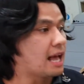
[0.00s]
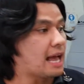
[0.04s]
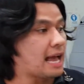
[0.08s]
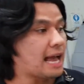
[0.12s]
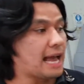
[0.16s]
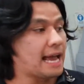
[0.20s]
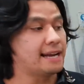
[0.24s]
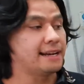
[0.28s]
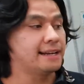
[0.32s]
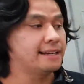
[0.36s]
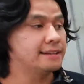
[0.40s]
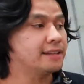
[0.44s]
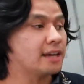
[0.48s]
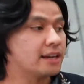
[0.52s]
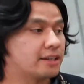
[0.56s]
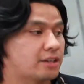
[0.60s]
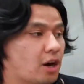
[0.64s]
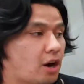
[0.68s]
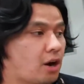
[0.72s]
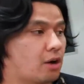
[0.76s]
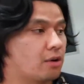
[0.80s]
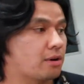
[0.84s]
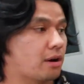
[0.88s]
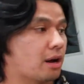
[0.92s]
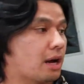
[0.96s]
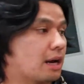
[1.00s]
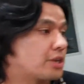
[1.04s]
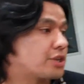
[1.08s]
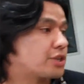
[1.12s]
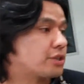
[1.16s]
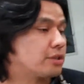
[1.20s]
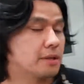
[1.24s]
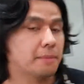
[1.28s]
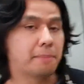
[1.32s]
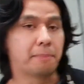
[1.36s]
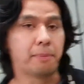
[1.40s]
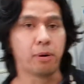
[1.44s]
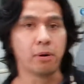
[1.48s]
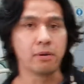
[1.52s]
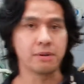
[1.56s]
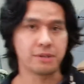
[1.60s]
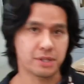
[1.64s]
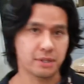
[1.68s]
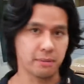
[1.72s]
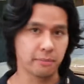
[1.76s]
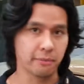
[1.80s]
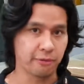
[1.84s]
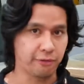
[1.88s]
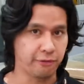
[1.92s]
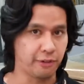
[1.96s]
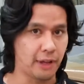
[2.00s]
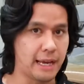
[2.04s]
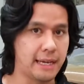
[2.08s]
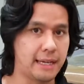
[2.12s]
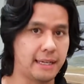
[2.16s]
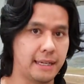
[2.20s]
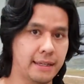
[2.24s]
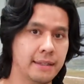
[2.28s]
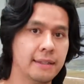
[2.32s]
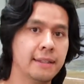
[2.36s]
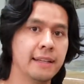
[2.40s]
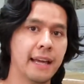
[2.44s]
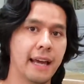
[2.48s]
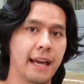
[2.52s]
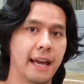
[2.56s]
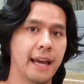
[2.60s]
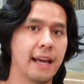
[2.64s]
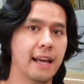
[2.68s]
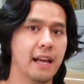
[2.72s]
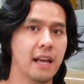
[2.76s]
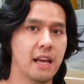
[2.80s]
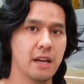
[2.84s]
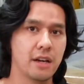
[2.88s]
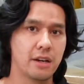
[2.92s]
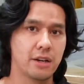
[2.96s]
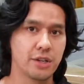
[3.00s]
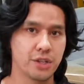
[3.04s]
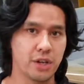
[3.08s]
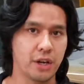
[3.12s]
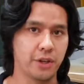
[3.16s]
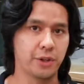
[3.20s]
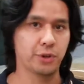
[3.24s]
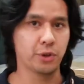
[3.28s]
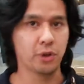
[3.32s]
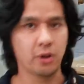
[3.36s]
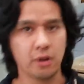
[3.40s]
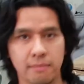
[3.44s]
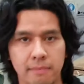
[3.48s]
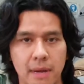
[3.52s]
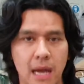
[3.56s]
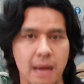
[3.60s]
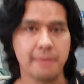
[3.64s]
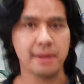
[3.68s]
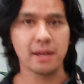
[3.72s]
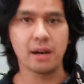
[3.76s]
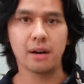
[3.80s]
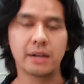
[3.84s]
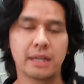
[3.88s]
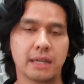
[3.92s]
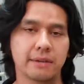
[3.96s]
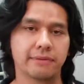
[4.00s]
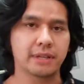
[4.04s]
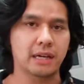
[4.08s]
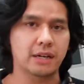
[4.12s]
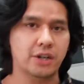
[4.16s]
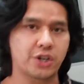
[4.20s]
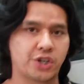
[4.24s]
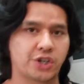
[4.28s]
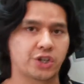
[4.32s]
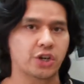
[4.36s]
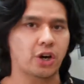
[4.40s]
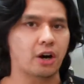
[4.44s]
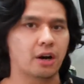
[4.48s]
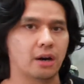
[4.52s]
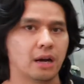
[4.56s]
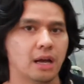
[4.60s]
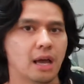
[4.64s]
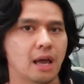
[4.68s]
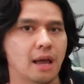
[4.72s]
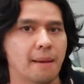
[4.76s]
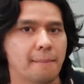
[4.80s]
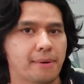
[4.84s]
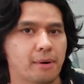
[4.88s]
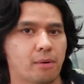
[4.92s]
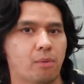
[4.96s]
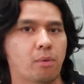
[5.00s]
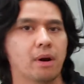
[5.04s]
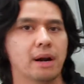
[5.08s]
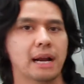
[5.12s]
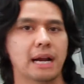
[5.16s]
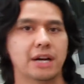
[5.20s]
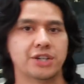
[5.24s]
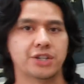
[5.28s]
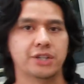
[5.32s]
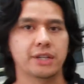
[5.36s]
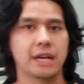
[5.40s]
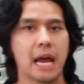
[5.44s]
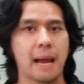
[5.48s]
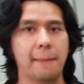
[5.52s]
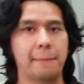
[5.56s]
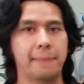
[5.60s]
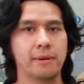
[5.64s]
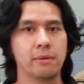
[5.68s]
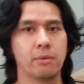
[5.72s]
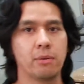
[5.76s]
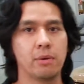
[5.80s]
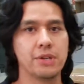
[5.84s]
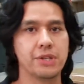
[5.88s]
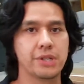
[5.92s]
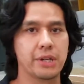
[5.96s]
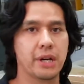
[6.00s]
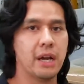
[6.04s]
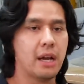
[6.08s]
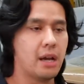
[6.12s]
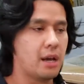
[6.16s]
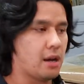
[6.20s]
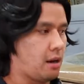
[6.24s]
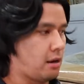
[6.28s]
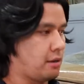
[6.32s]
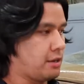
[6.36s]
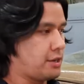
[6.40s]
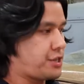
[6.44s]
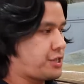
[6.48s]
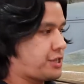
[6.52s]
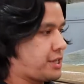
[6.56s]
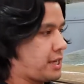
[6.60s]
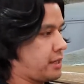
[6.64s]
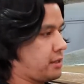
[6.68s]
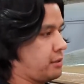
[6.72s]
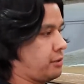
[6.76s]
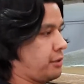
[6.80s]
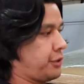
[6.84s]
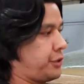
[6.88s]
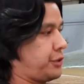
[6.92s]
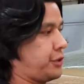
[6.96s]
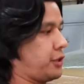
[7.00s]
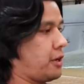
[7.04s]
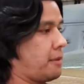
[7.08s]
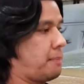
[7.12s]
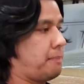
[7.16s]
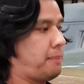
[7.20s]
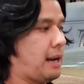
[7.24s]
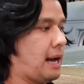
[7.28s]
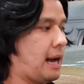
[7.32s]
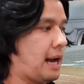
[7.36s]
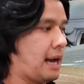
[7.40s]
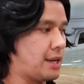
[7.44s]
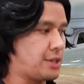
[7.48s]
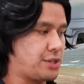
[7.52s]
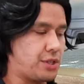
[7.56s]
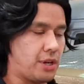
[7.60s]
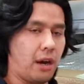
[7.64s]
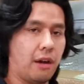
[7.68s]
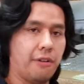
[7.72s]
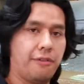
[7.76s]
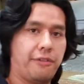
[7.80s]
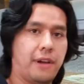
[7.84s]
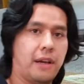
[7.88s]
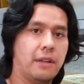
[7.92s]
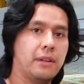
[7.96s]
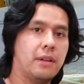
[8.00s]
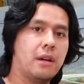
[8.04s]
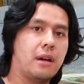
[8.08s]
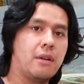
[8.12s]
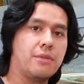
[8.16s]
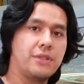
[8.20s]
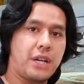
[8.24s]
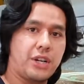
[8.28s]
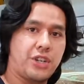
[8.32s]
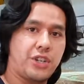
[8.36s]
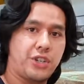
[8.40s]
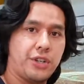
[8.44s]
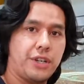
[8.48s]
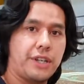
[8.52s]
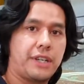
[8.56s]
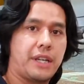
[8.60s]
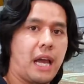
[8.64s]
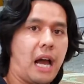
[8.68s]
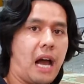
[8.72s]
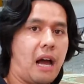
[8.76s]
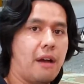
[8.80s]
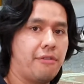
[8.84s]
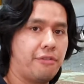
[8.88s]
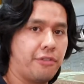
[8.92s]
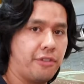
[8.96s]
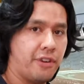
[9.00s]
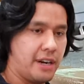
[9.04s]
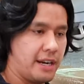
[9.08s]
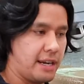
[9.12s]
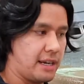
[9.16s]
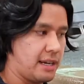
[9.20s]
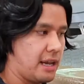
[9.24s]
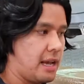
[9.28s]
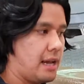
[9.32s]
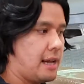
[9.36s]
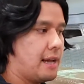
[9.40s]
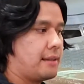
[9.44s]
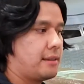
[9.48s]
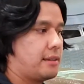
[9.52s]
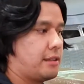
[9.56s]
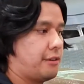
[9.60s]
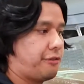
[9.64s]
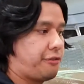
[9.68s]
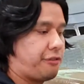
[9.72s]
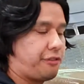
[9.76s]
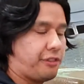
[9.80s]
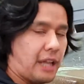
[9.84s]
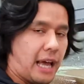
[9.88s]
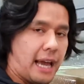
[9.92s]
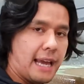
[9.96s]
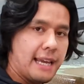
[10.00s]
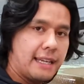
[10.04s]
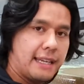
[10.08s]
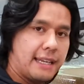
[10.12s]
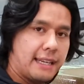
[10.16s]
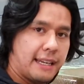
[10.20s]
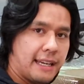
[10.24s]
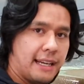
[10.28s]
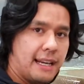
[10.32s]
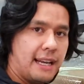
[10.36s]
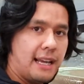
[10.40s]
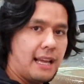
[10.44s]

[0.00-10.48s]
and in that gold, I actually put some flake in there because I thought maybe I'll give that a shot. But what actually happened was on a second or third pass, I found that I was actually covering the flake,